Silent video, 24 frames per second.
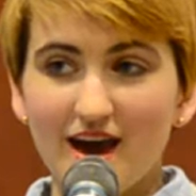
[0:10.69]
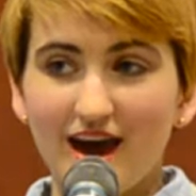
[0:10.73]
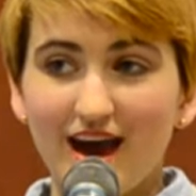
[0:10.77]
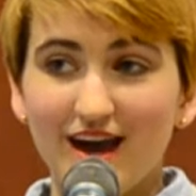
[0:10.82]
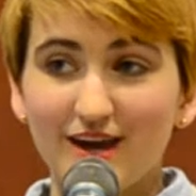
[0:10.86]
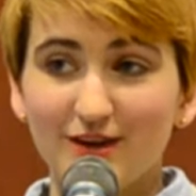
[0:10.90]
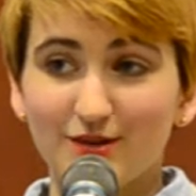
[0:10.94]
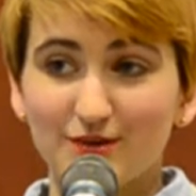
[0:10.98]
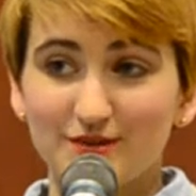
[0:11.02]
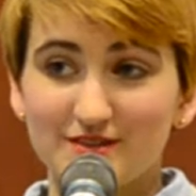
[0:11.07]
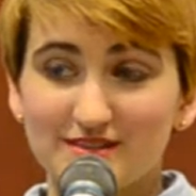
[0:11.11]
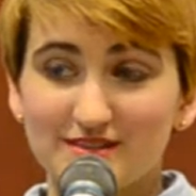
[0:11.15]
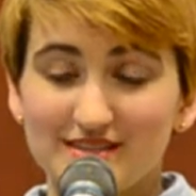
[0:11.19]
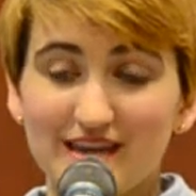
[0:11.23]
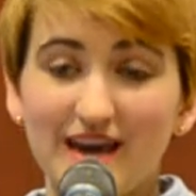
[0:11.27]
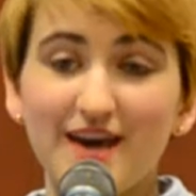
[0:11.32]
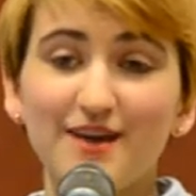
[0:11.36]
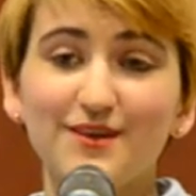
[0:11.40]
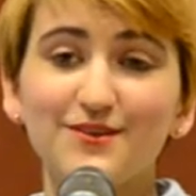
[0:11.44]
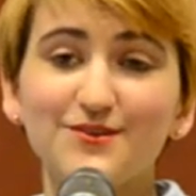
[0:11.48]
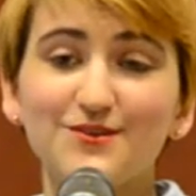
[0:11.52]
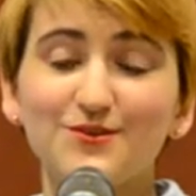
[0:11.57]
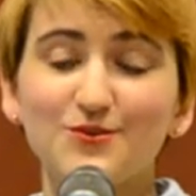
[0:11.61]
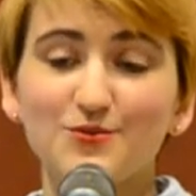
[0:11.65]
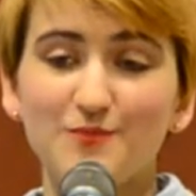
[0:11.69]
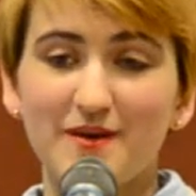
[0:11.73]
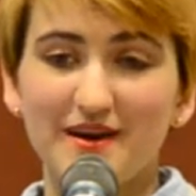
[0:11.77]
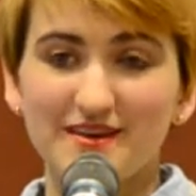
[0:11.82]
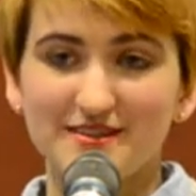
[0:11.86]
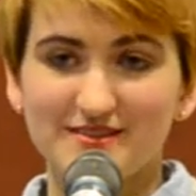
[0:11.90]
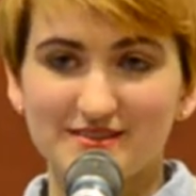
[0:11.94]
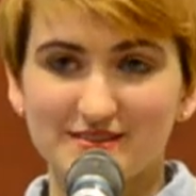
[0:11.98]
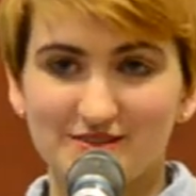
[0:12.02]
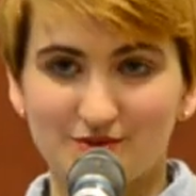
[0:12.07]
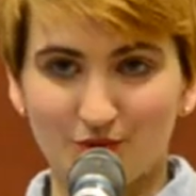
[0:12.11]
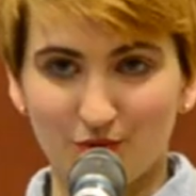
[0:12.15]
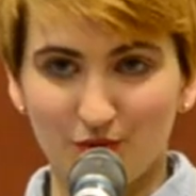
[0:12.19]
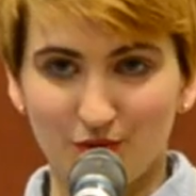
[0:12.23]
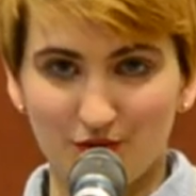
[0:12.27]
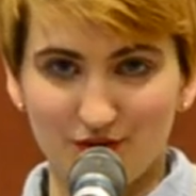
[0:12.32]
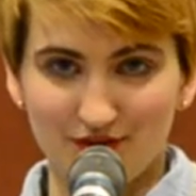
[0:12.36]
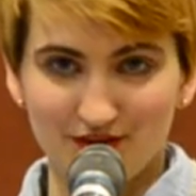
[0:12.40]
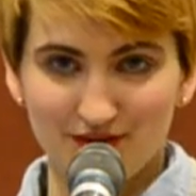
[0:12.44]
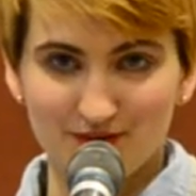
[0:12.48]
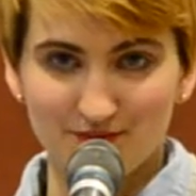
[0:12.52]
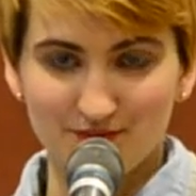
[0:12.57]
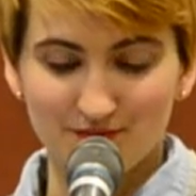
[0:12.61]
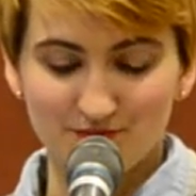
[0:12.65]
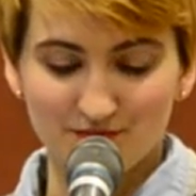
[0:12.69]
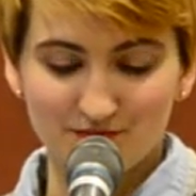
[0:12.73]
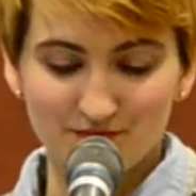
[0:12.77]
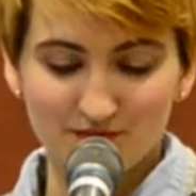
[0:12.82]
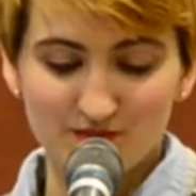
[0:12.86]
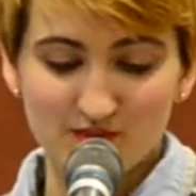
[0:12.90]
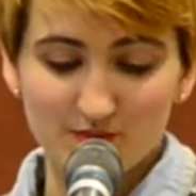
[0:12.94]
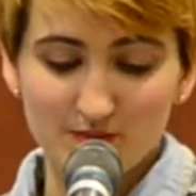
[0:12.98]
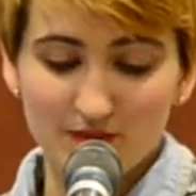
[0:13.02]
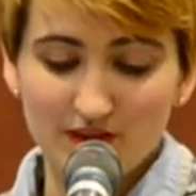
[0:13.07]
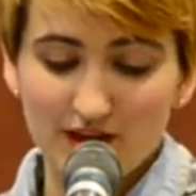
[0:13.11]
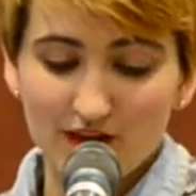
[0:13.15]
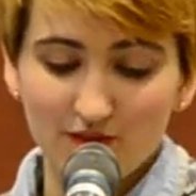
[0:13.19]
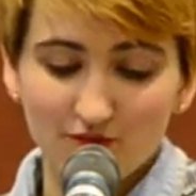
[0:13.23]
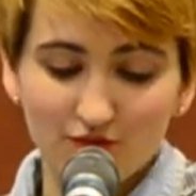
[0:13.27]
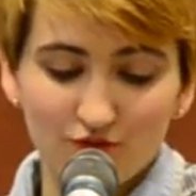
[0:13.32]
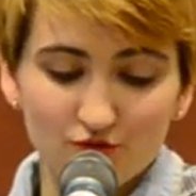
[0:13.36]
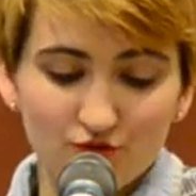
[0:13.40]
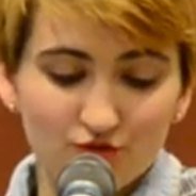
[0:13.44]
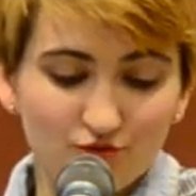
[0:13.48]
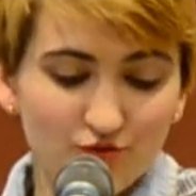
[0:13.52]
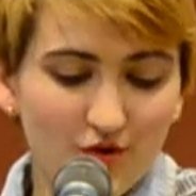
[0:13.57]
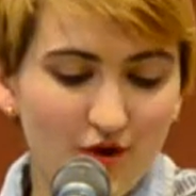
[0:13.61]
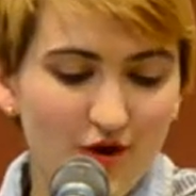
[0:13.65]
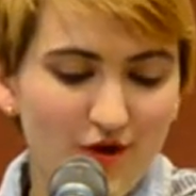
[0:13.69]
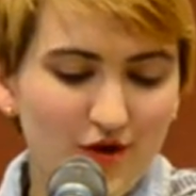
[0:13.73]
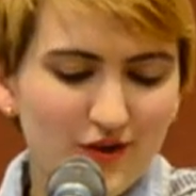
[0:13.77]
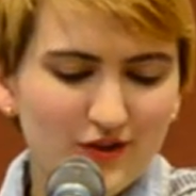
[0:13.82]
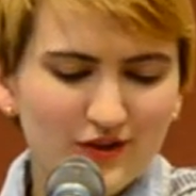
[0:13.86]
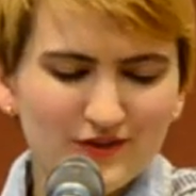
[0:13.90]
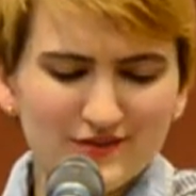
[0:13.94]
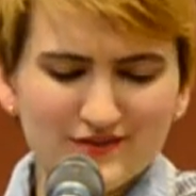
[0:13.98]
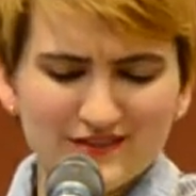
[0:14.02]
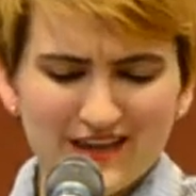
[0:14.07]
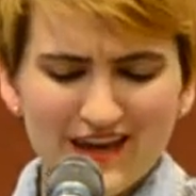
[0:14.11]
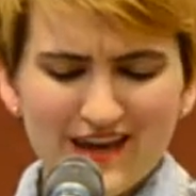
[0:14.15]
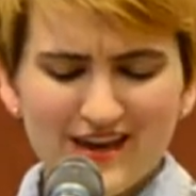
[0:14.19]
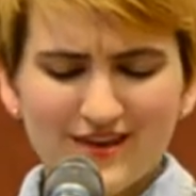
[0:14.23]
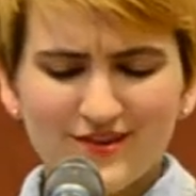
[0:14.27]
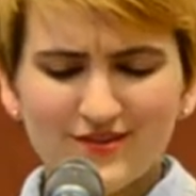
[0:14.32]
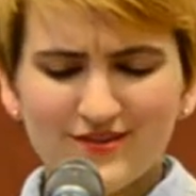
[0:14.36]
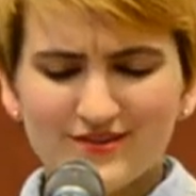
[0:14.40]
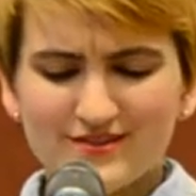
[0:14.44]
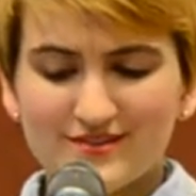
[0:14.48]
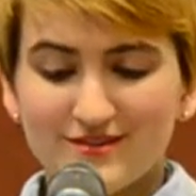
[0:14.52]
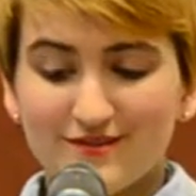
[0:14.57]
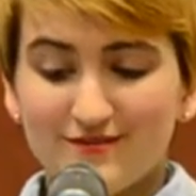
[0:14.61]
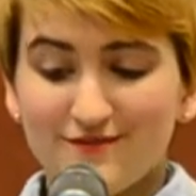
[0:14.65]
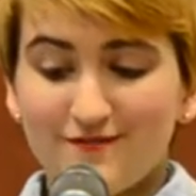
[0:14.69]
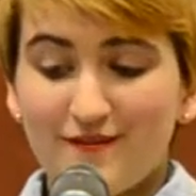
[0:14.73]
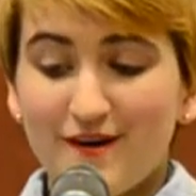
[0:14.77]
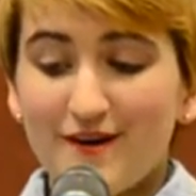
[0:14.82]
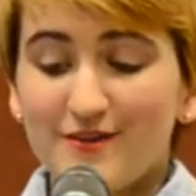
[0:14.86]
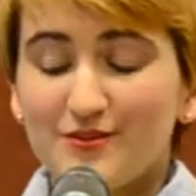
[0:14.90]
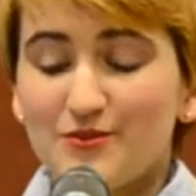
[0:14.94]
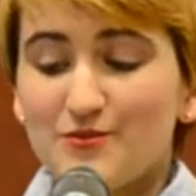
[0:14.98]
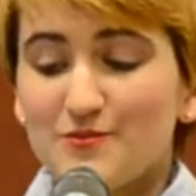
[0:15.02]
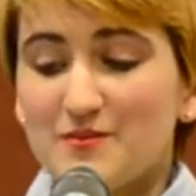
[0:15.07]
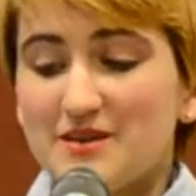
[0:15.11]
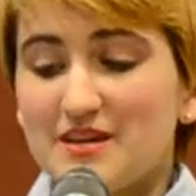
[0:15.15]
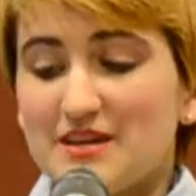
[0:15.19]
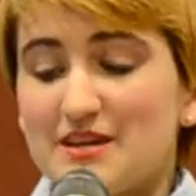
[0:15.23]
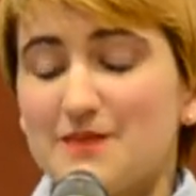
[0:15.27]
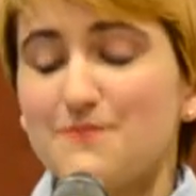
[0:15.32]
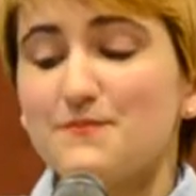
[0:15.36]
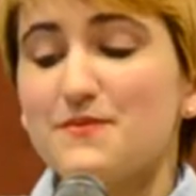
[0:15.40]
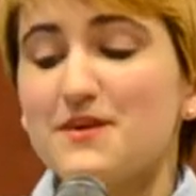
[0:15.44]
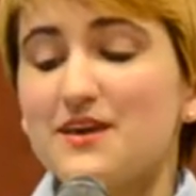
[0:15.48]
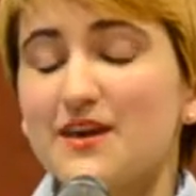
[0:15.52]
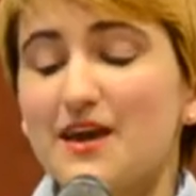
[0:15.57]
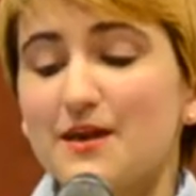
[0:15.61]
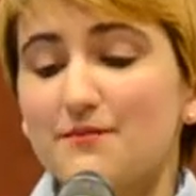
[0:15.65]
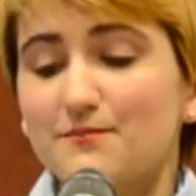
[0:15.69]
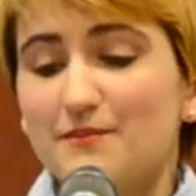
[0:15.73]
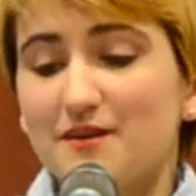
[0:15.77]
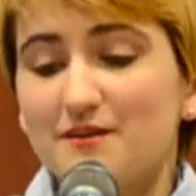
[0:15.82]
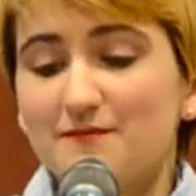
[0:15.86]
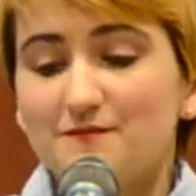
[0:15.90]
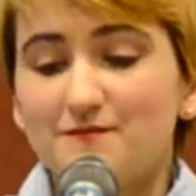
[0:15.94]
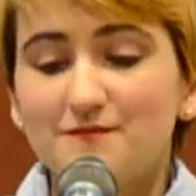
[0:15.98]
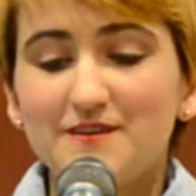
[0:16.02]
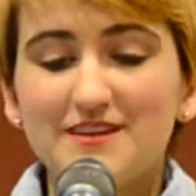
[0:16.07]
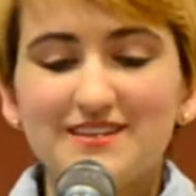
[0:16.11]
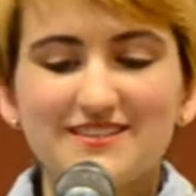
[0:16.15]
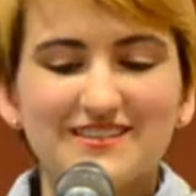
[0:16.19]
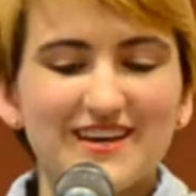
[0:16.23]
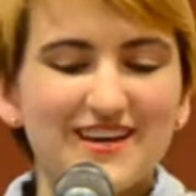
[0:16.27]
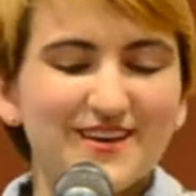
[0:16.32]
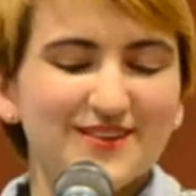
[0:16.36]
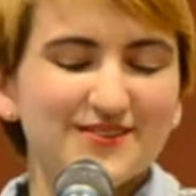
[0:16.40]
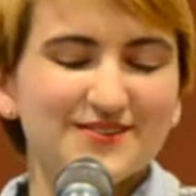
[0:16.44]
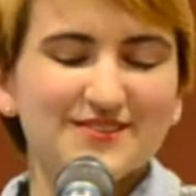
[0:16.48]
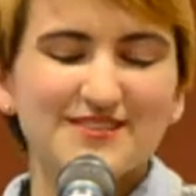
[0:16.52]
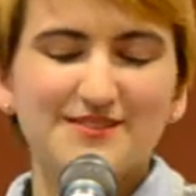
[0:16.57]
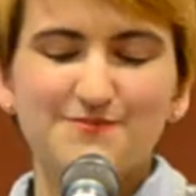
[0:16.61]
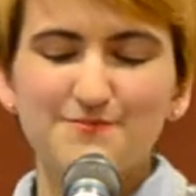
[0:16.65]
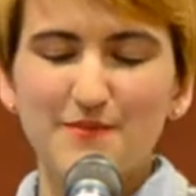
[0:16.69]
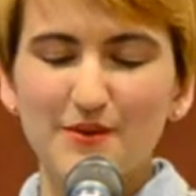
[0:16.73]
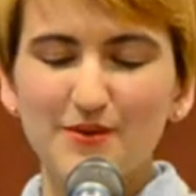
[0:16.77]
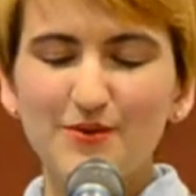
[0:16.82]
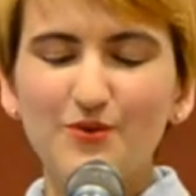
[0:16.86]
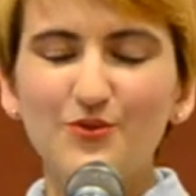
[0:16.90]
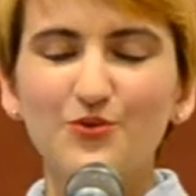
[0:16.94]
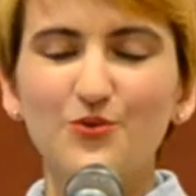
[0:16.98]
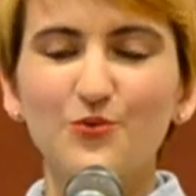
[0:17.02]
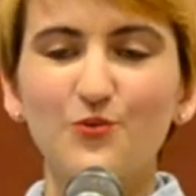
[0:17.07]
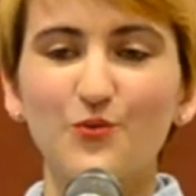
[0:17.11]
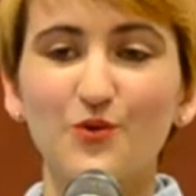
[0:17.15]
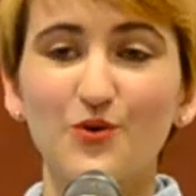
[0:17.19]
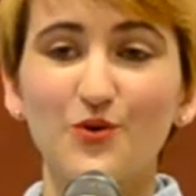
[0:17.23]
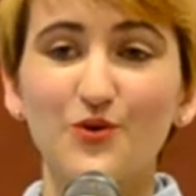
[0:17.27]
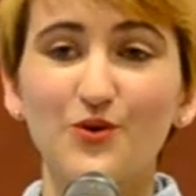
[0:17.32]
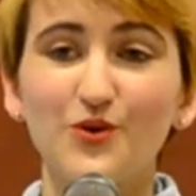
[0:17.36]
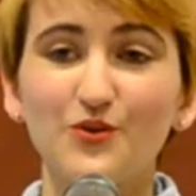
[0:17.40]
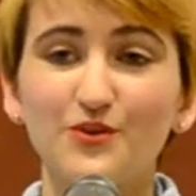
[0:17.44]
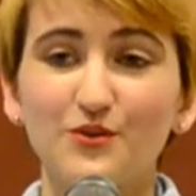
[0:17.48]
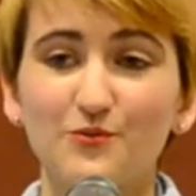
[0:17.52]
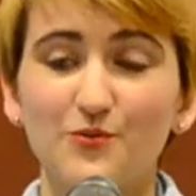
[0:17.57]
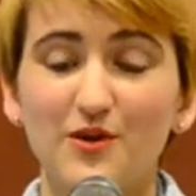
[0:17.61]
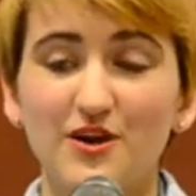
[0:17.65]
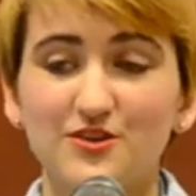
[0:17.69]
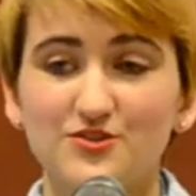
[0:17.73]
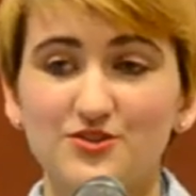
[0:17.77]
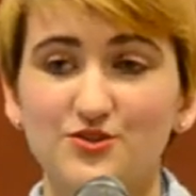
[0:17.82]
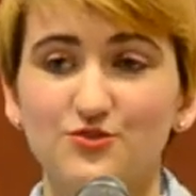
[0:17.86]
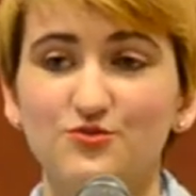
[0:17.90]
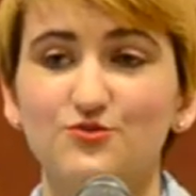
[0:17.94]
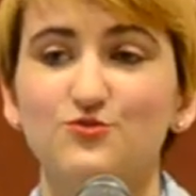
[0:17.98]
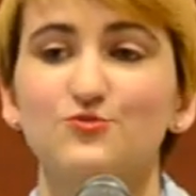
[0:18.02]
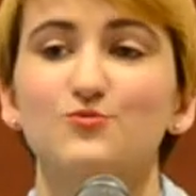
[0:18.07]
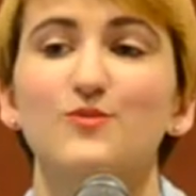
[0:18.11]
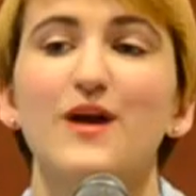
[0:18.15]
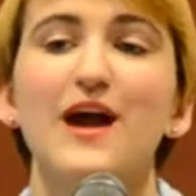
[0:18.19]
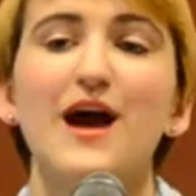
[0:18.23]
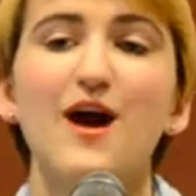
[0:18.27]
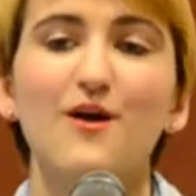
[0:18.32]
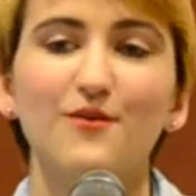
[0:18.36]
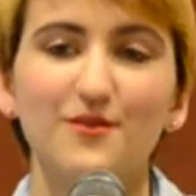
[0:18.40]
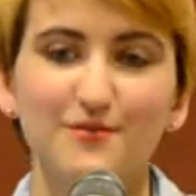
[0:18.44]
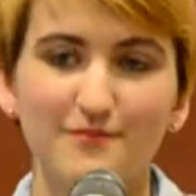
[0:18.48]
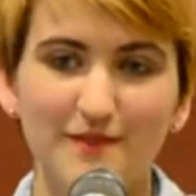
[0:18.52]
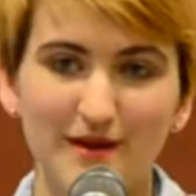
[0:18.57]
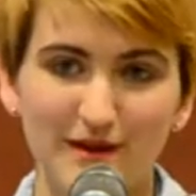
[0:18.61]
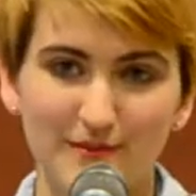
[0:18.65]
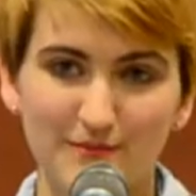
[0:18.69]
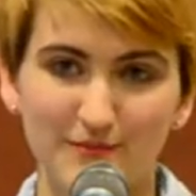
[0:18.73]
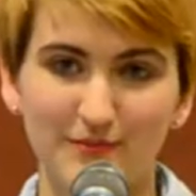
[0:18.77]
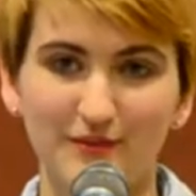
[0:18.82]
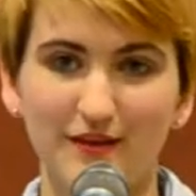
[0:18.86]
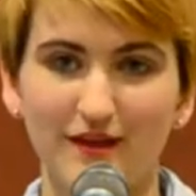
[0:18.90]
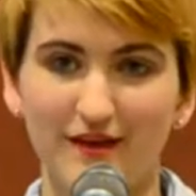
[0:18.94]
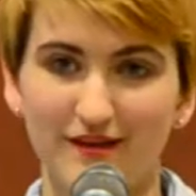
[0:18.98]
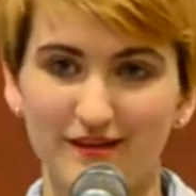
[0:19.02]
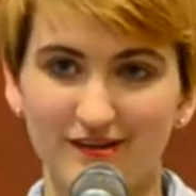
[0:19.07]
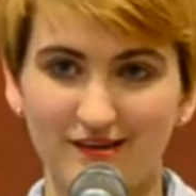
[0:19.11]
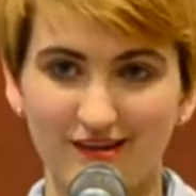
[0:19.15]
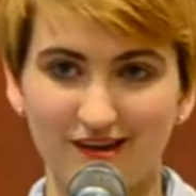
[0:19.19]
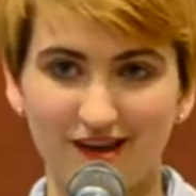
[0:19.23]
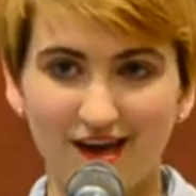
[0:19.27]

I could tell you my story, spin out the drawl of tales that follow me, nipping at my feet. I could spill the world and watch you drown in my flood.